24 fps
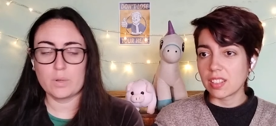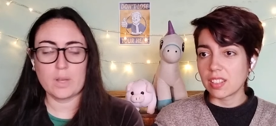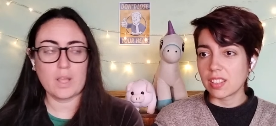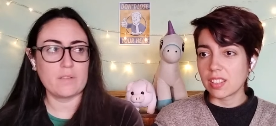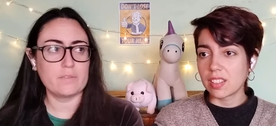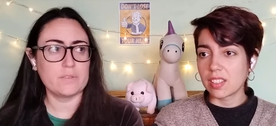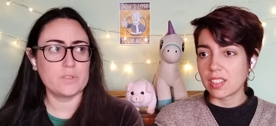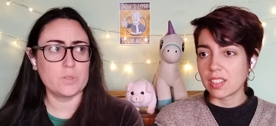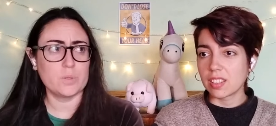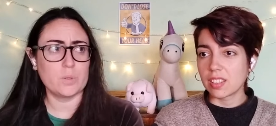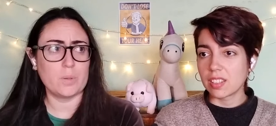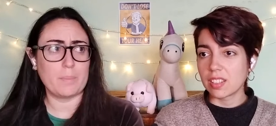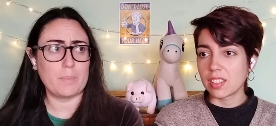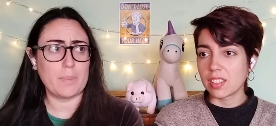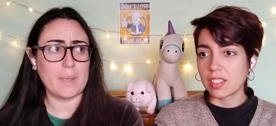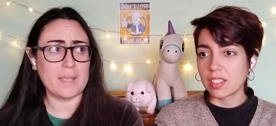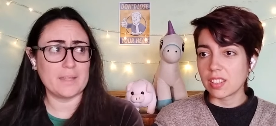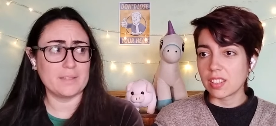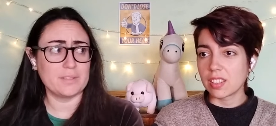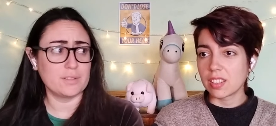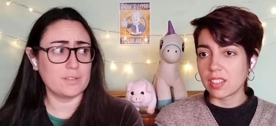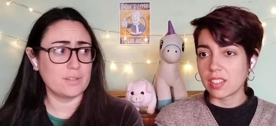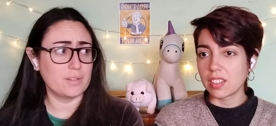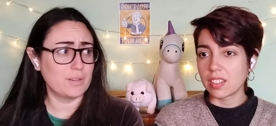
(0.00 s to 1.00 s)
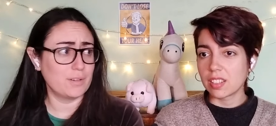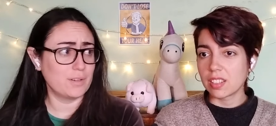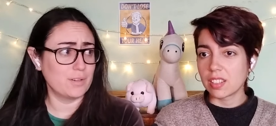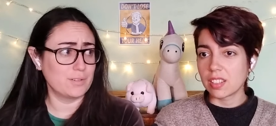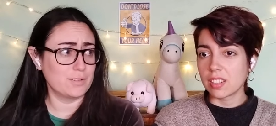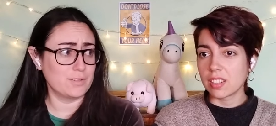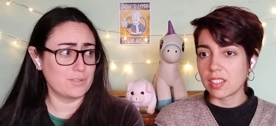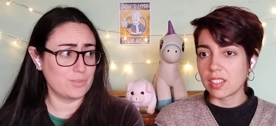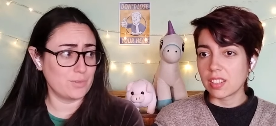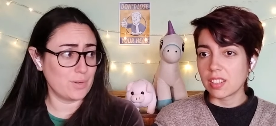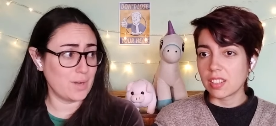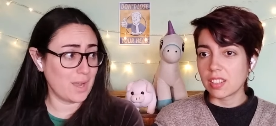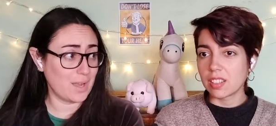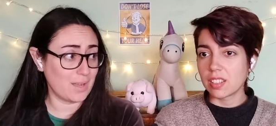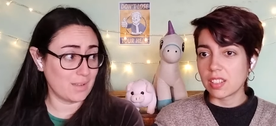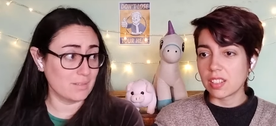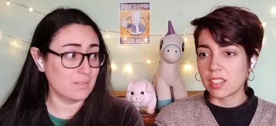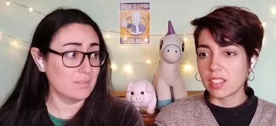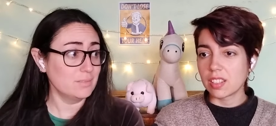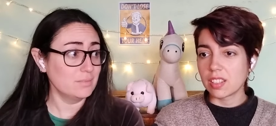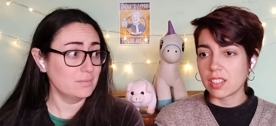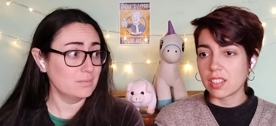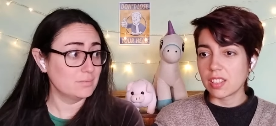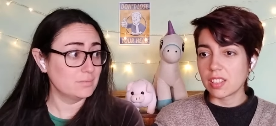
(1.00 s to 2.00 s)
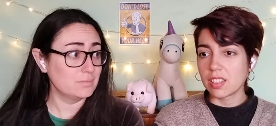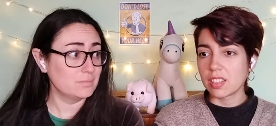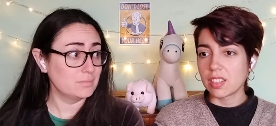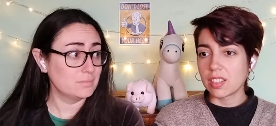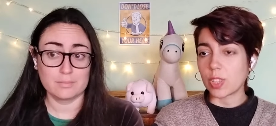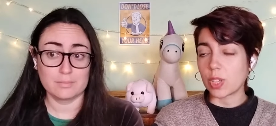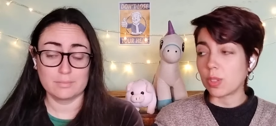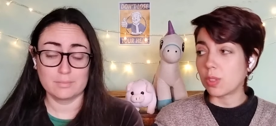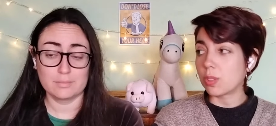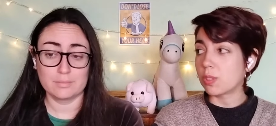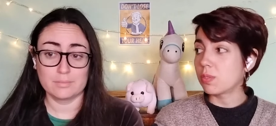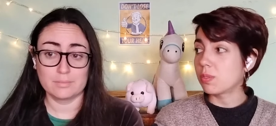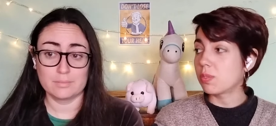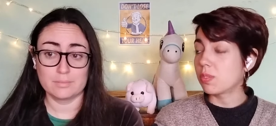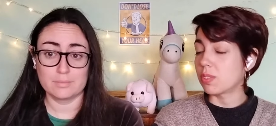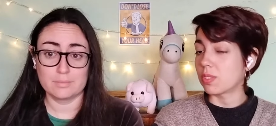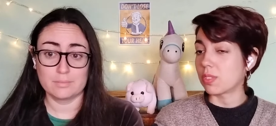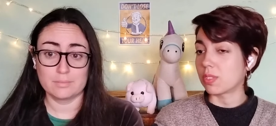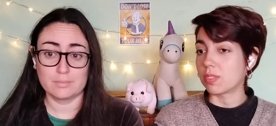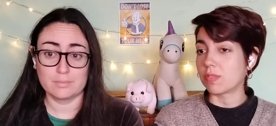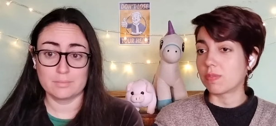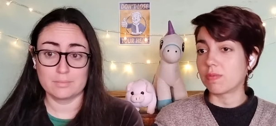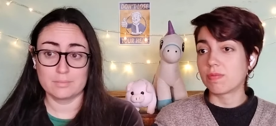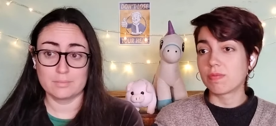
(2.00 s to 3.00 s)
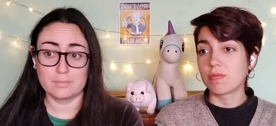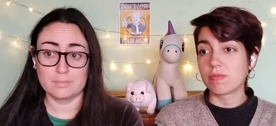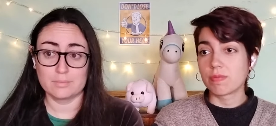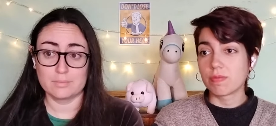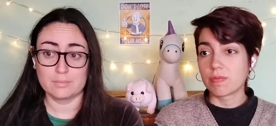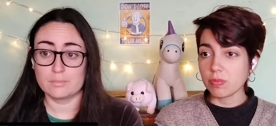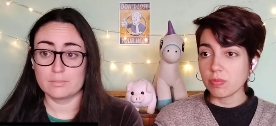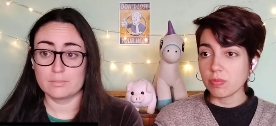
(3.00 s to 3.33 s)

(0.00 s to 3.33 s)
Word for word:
Speaker 1: She would have to abandon her dragon. Also.